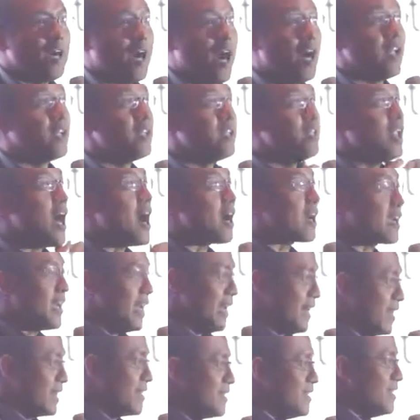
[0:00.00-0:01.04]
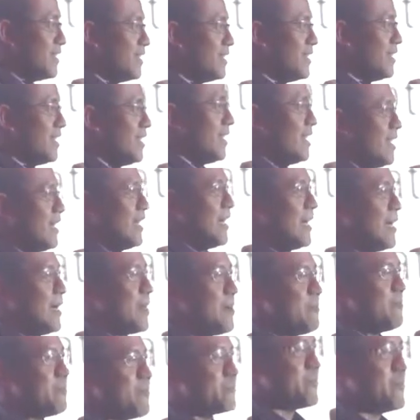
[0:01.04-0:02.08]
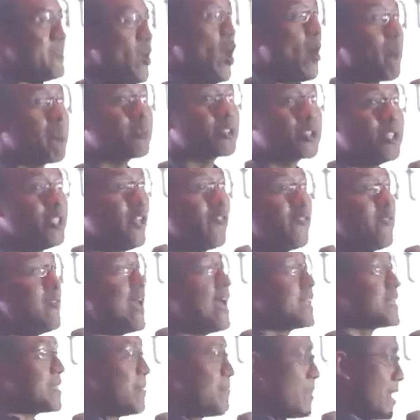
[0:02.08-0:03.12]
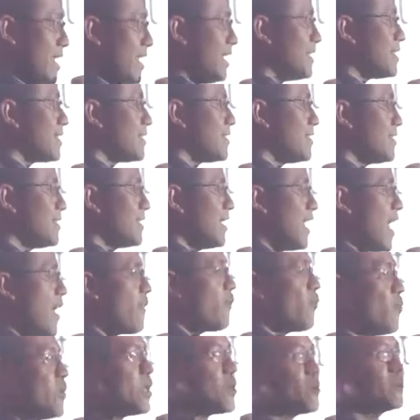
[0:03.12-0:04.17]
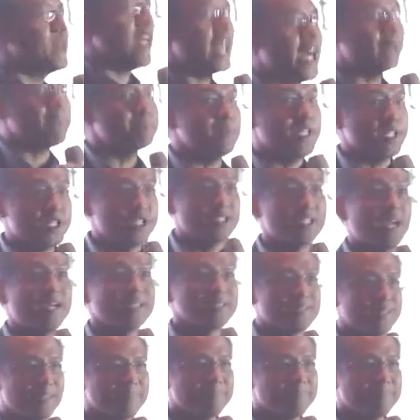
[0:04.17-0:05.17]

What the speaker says: unlocking the opportunity of SMEs if we could help digitize